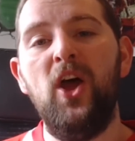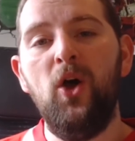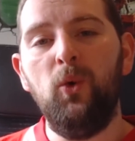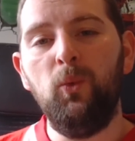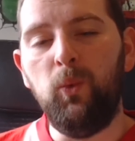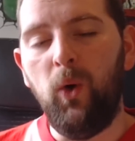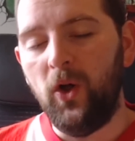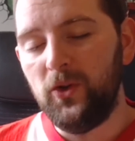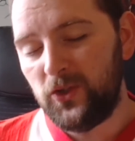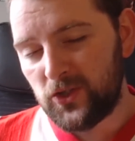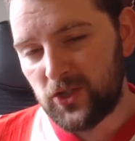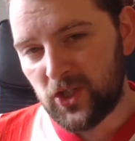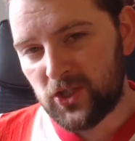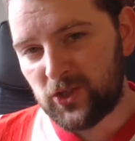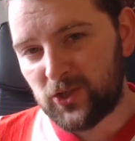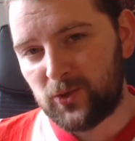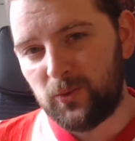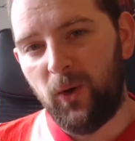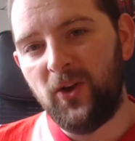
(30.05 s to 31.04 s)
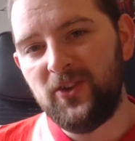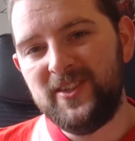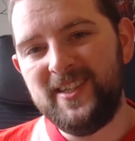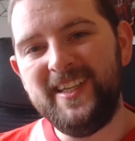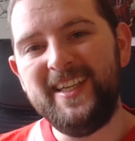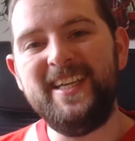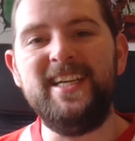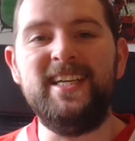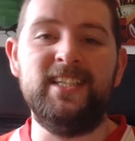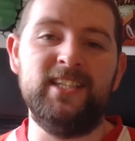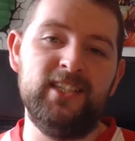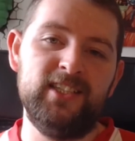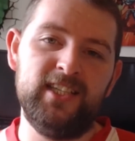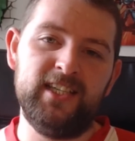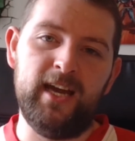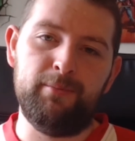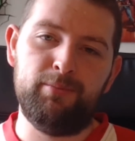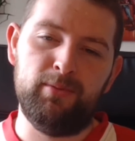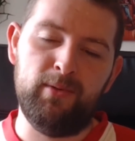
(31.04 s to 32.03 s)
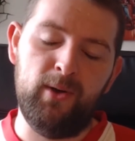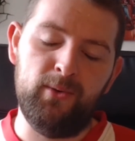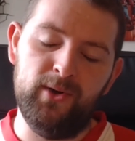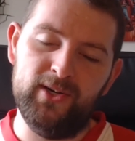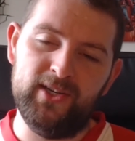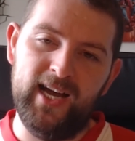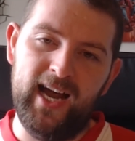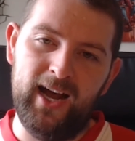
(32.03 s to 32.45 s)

what does a squad need to get promoted